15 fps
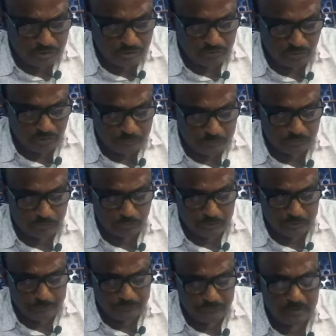certain injury
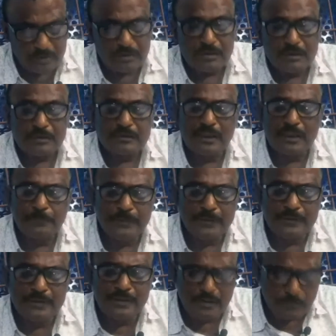shall be
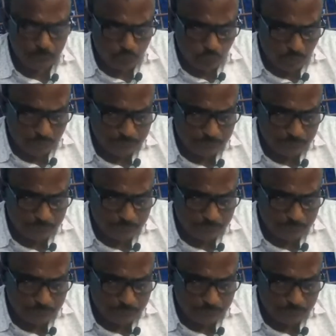deemed to have